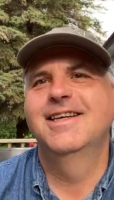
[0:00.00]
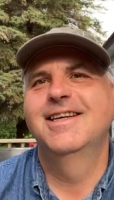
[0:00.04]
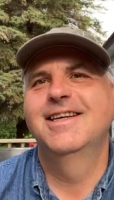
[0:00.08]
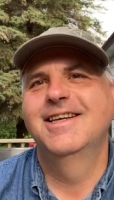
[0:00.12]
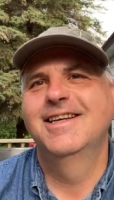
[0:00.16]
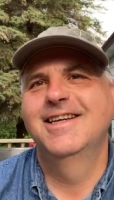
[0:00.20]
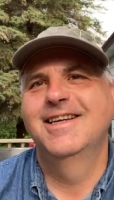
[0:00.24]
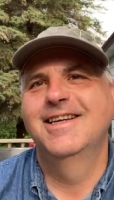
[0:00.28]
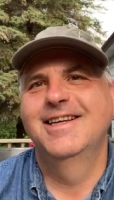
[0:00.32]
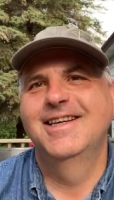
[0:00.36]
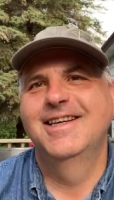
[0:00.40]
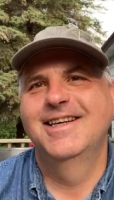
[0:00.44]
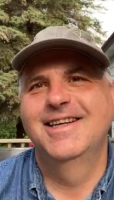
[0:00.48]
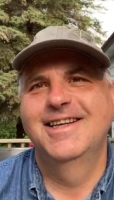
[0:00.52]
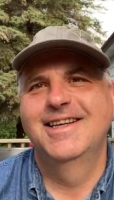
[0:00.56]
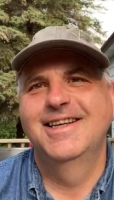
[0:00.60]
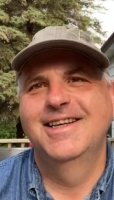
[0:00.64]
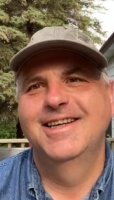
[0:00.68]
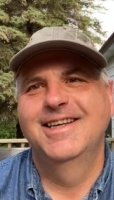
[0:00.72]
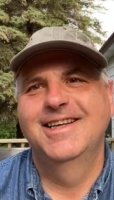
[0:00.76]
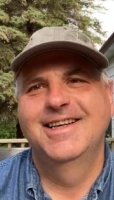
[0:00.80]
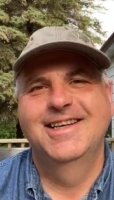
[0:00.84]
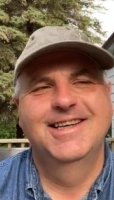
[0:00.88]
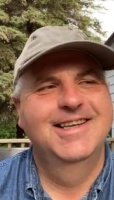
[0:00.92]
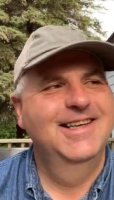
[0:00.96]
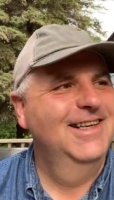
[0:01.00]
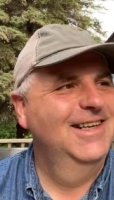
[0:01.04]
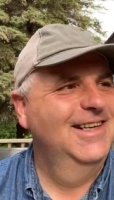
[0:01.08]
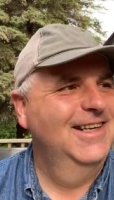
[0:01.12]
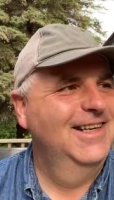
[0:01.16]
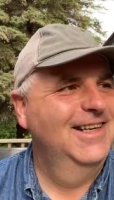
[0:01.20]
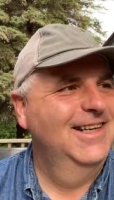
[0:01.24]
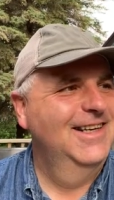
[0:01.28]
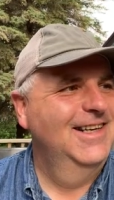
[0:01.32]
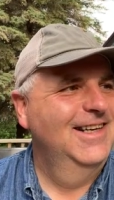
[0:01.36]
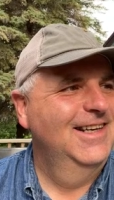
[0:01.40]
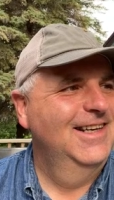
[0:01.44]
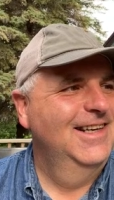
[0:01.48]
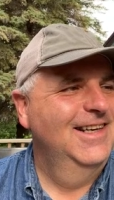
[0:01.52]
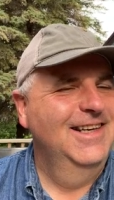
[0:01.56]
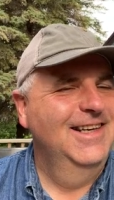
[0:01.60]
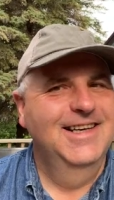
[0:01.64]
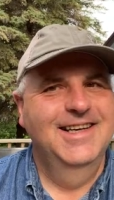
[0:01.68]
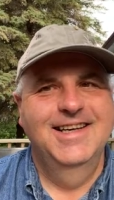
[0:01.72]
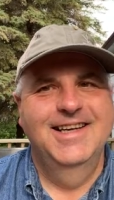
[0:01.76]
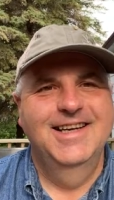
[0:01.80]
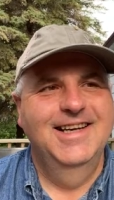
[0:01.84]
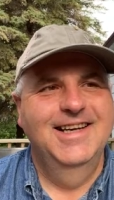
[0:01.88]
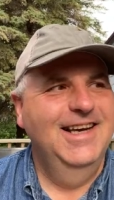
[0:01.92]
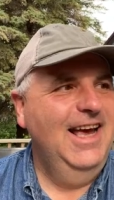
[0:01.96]
Because I bought too many plants.
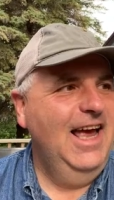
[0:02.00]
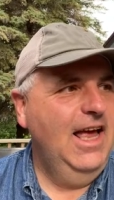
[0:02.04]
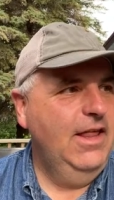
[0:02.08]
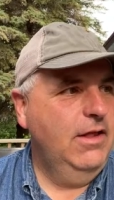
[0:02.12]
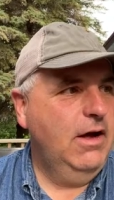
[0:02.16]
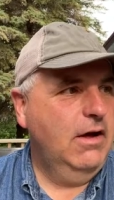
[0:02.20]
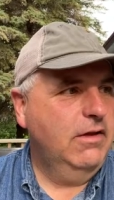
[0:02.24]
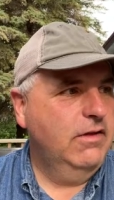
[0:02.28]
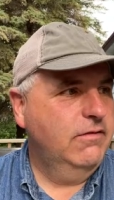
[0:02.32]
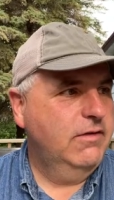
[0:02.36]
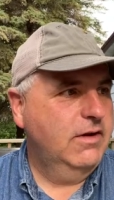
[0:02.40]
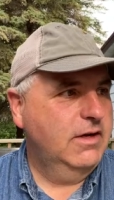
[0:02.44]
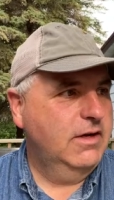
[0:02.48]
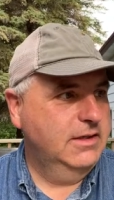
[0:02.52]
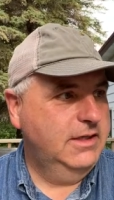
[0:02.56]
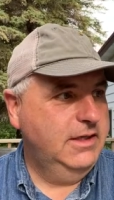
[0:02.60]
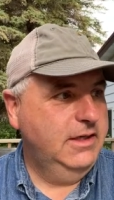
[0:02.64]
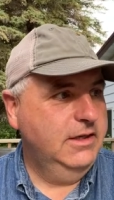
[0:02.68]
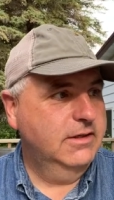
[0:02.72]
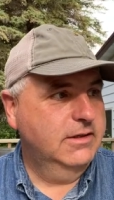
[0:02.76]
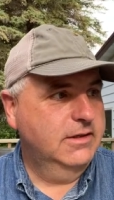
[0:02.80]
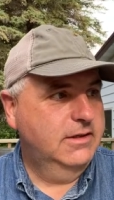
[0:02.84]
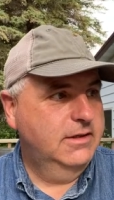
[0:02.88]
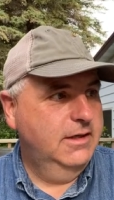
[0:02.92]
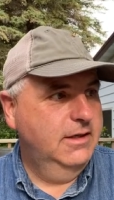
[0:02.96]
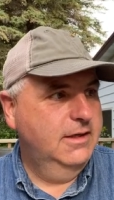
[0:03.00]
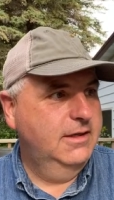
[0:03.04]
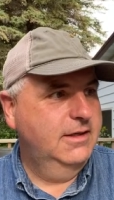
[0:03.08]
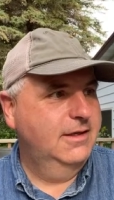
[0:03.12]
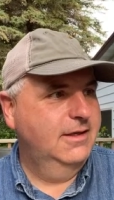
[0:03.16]
And all the volunteers.